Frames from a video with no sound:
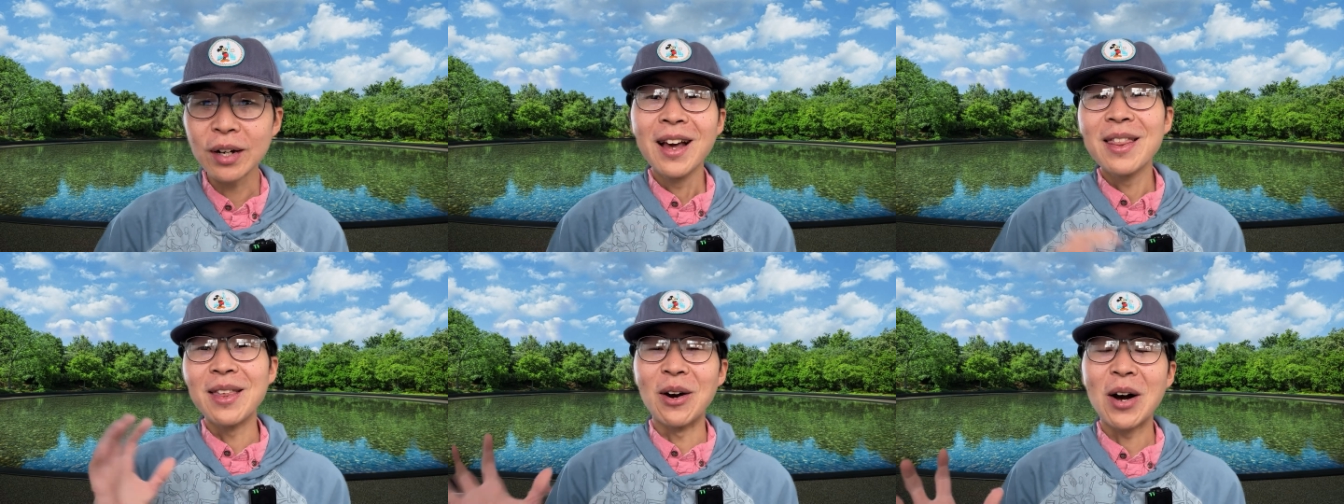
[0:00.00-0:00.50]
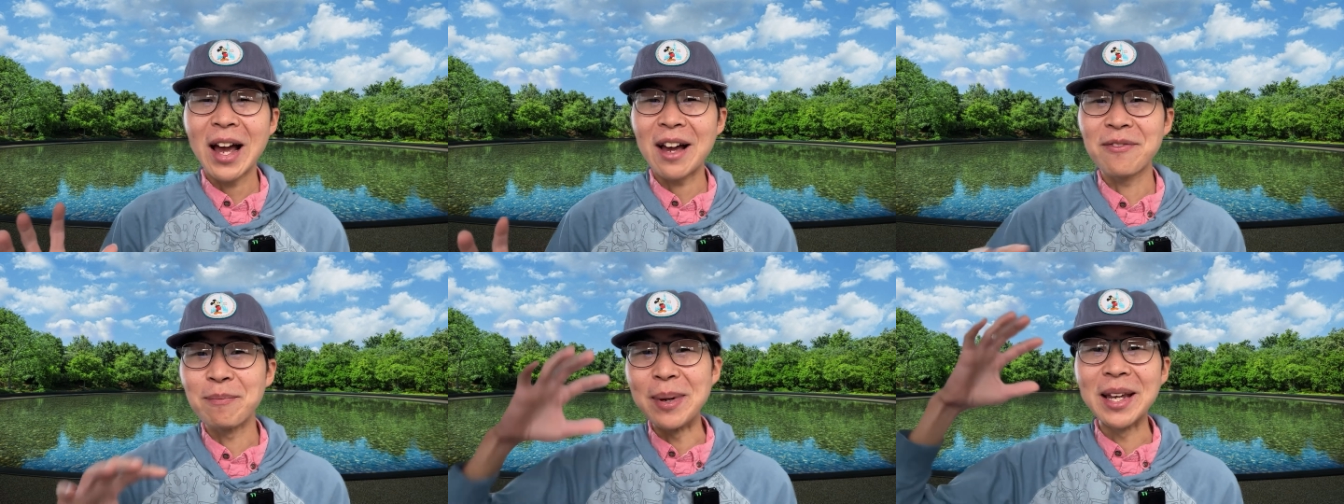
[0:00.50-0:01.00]
they all have
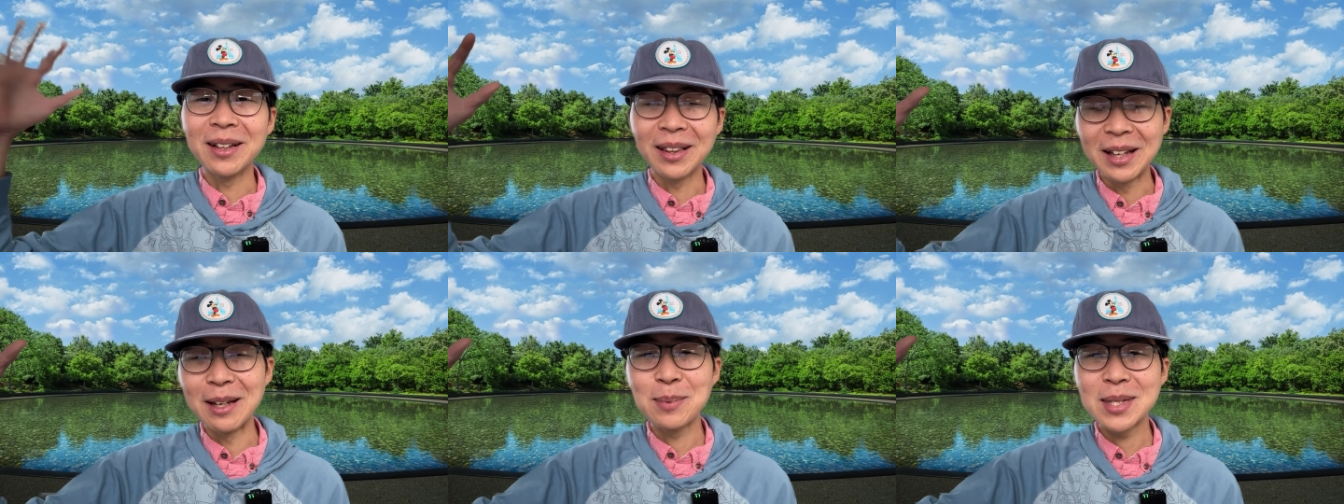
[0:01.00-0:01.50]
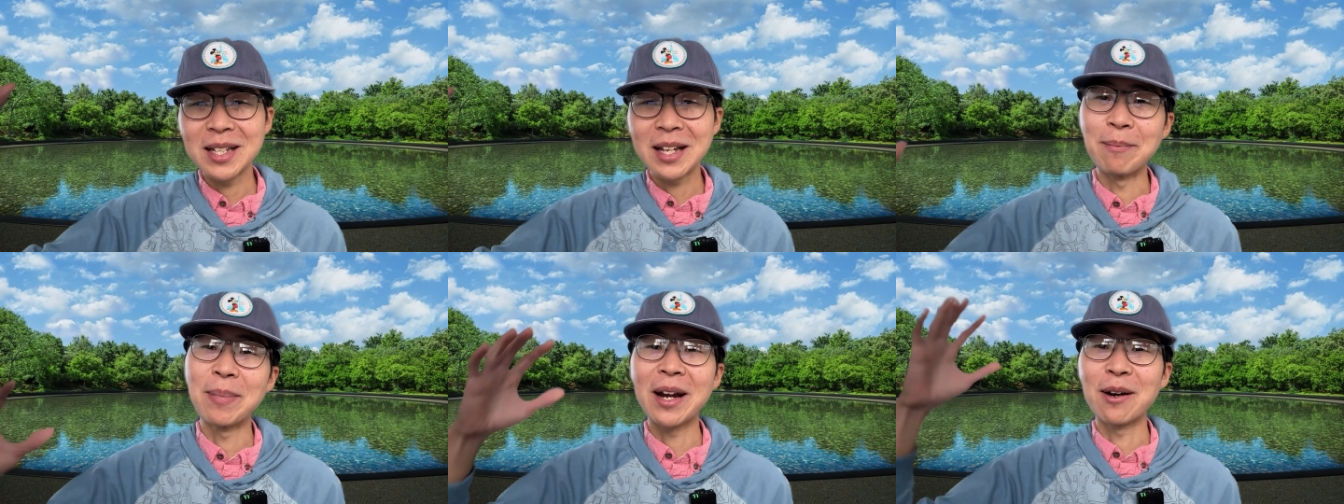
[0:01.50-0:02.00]
big leaps
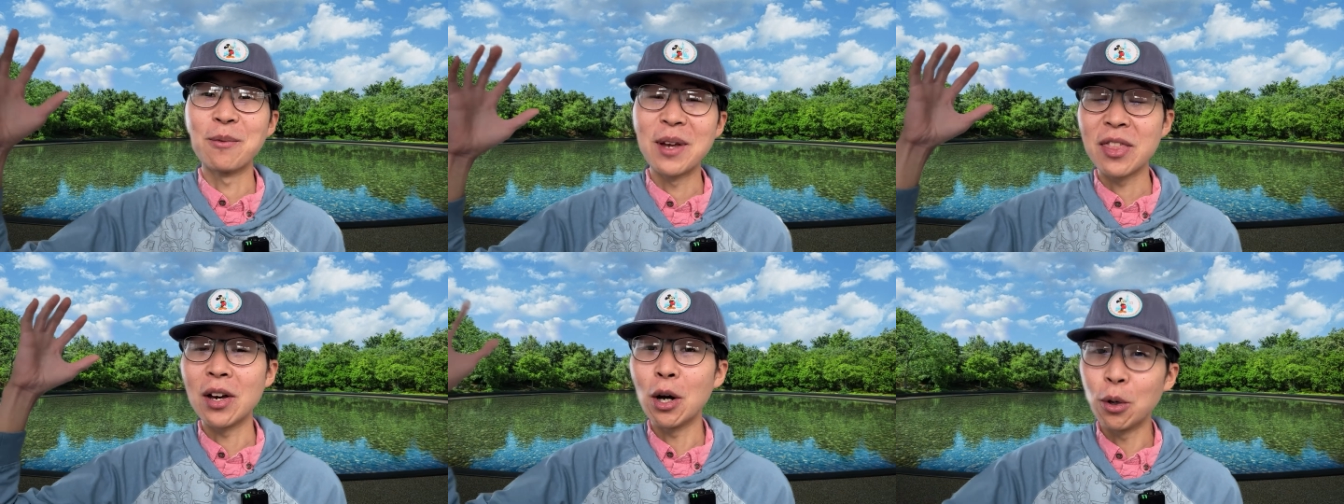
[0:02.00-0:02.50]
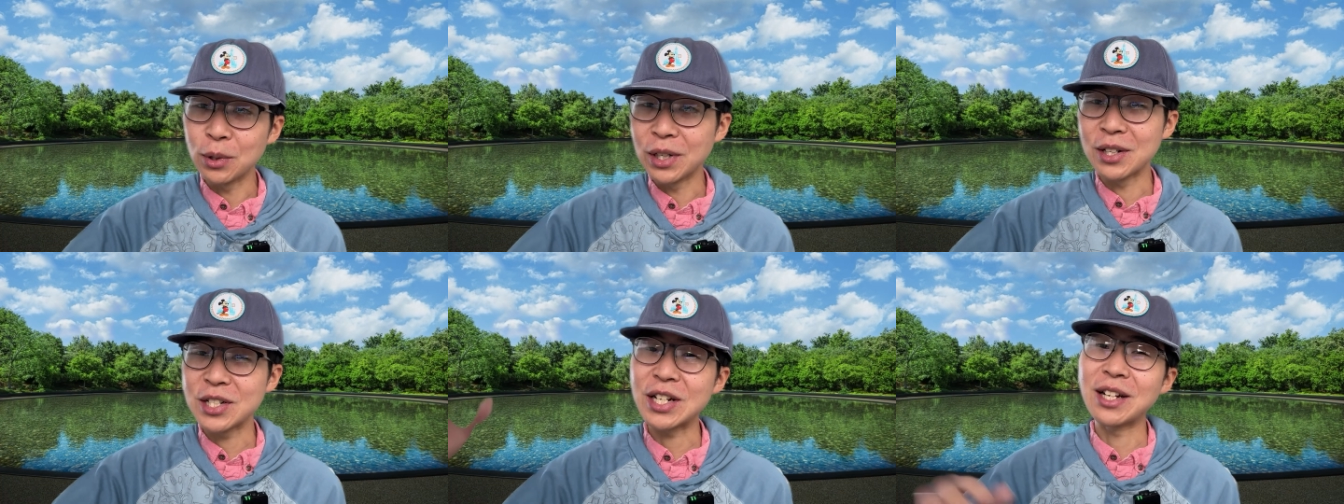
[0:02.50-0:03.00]
compared with the older
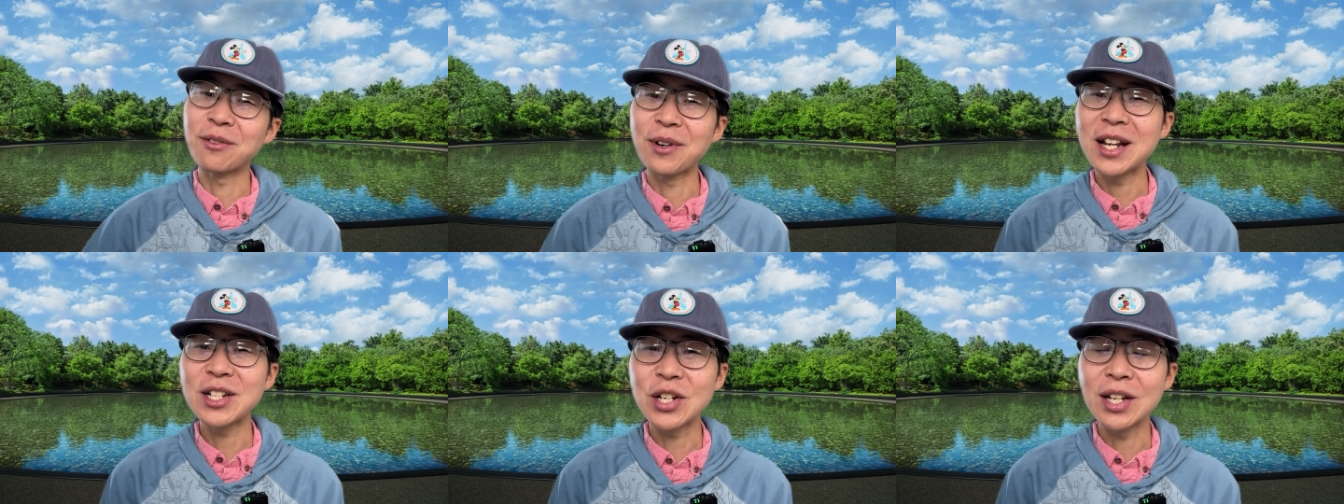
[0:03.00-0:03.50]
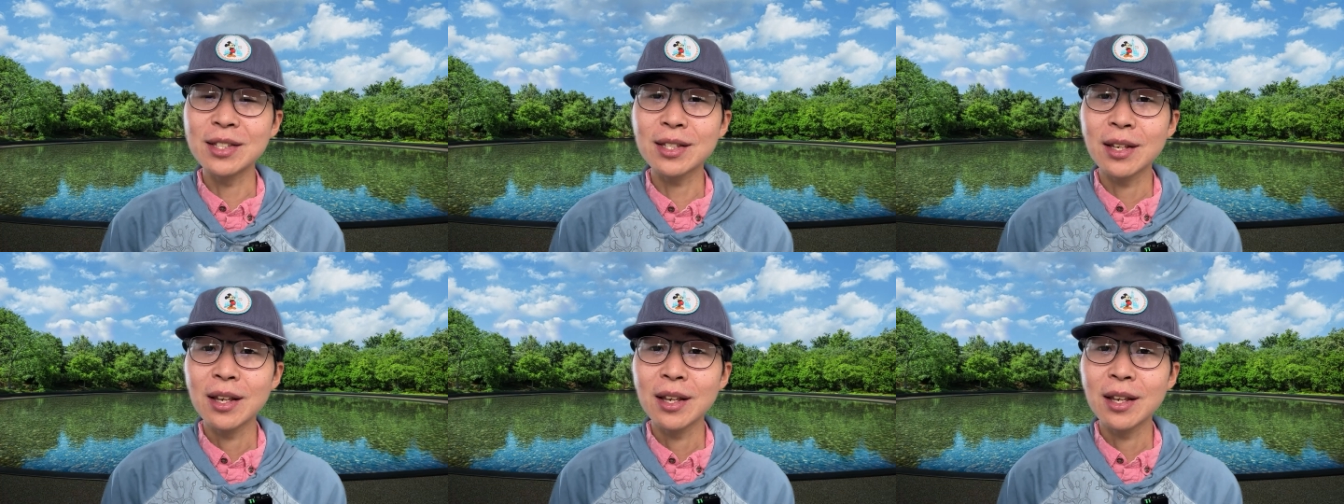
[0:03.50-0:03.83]
generations.